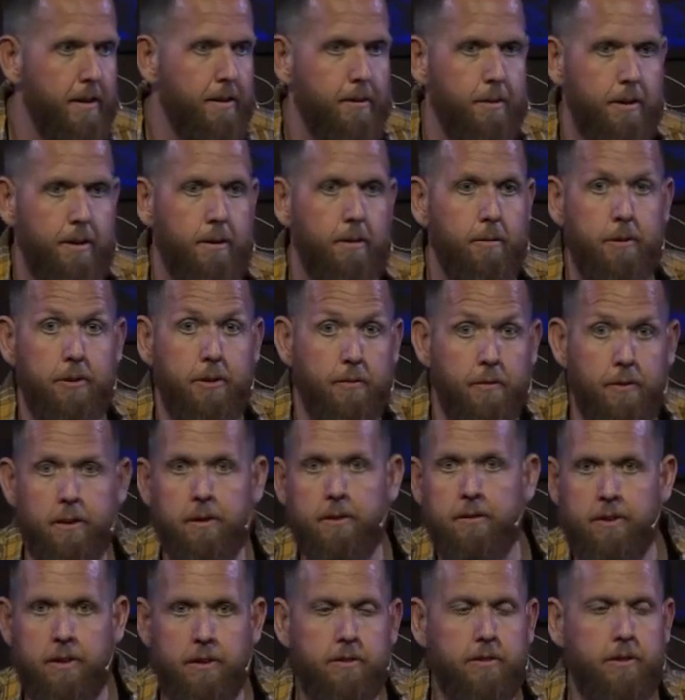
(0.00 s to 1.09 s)
We don't want the
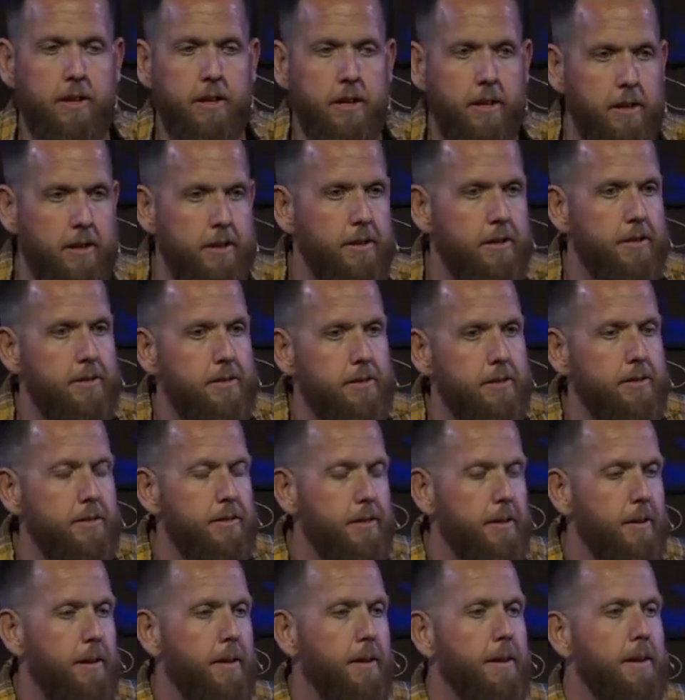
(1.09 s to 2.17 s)
Philistines to kill us.
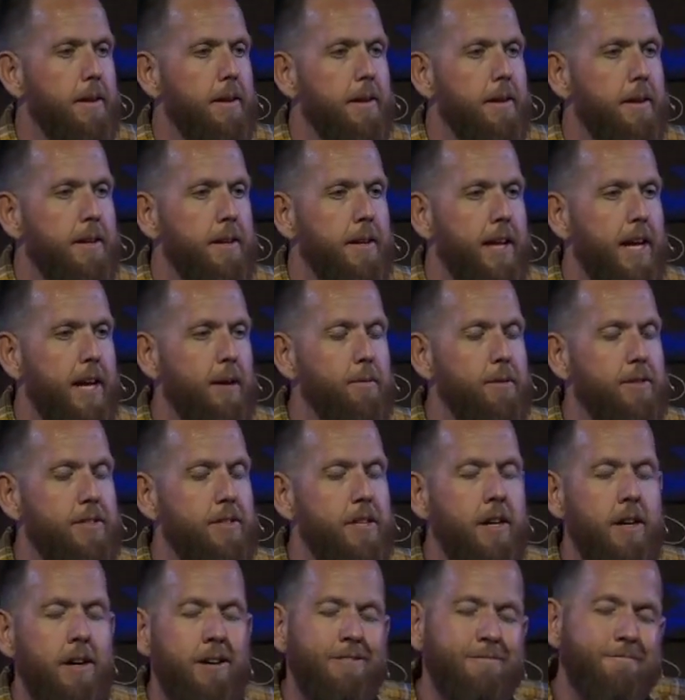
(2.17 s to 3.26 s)
It was,
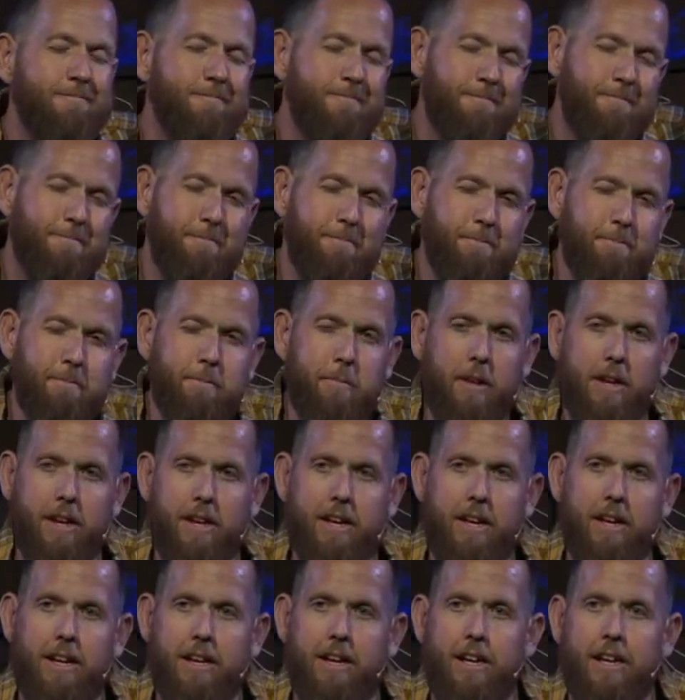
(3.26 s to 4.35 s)
no,
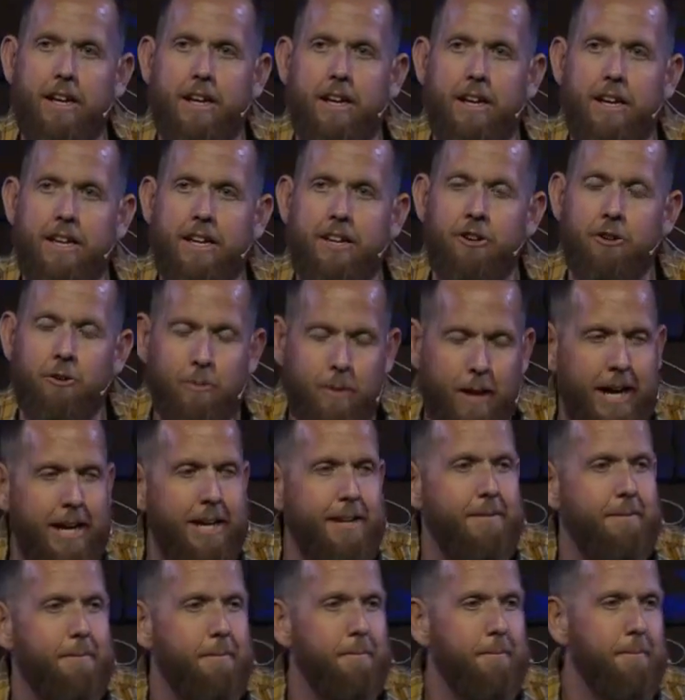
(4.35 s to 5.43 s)
you're right.
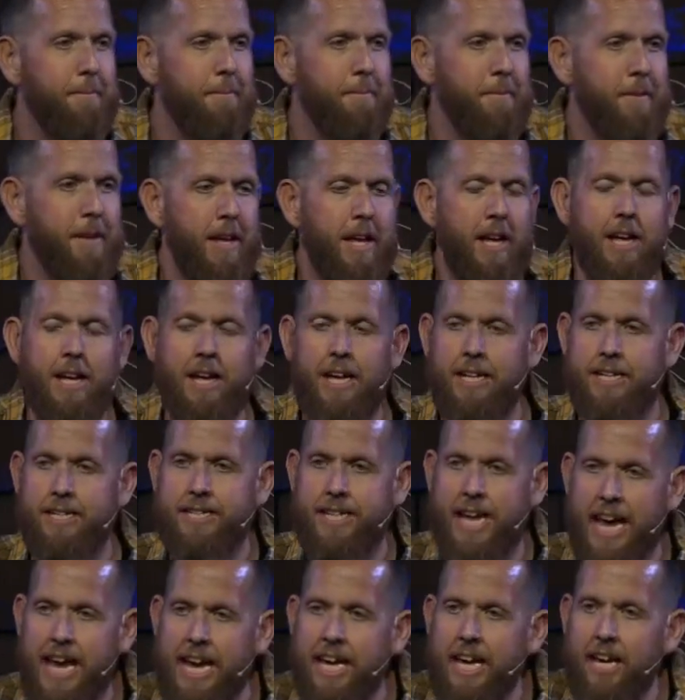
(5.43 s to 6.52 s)

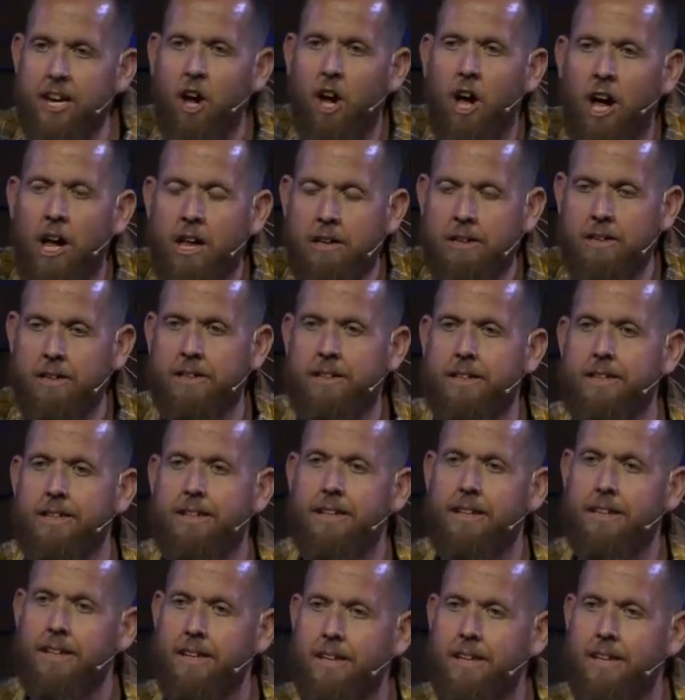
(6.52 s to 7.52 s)
Take it all.